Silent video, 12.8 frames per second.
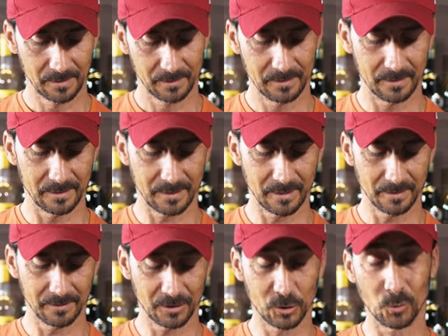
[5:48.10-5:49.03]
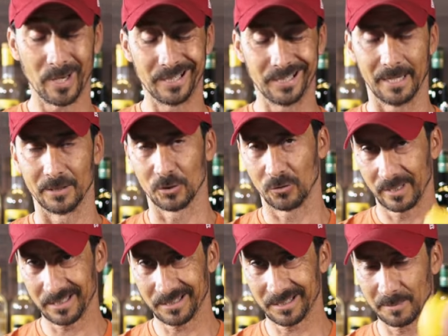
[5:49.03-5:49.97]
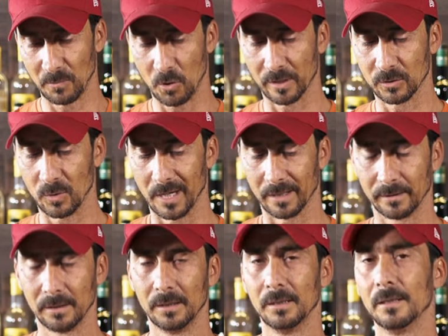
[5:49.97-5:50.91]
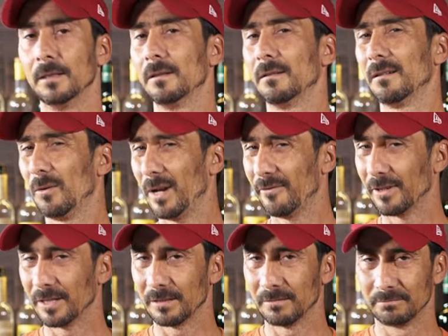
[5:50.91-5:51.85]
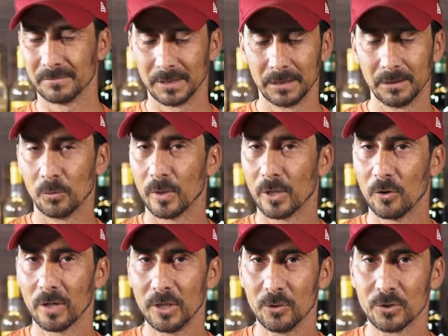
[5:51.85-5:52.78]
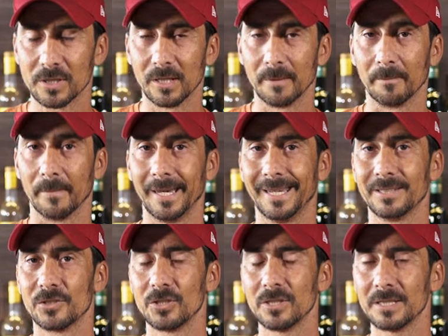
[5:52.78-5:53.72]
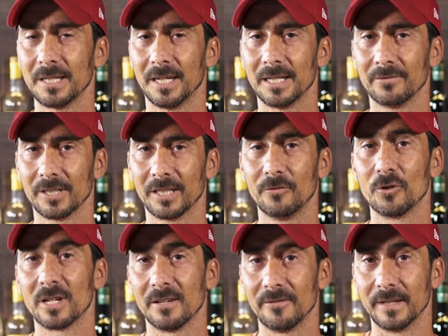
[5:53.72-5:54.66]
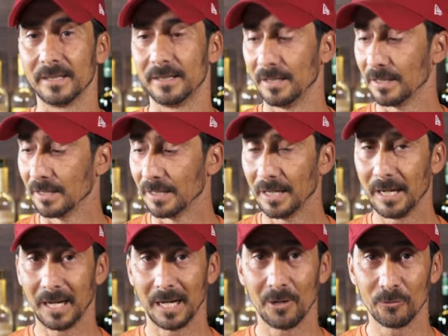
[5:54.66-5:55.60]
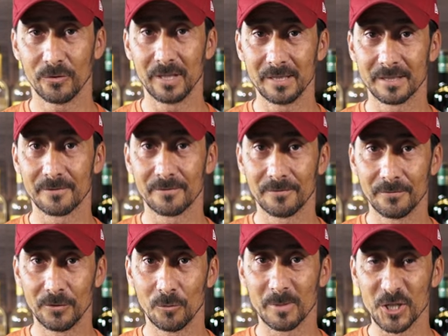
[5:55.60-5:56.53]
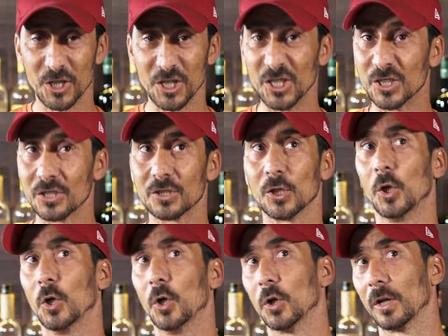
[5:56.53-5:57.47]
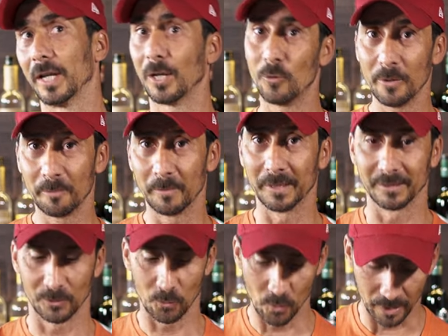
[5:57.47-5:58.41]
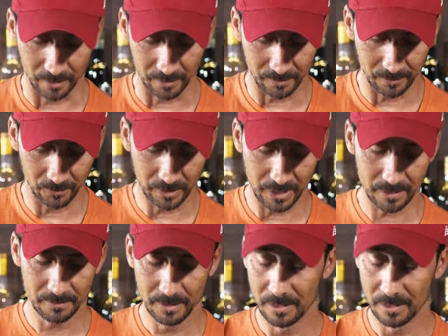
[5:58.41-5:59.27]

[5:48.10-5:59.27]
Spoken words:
This is 129. So that's the smallest one. However, we're gonna use them and just kind of give you a rough idea how these few machines or equipment work, okay?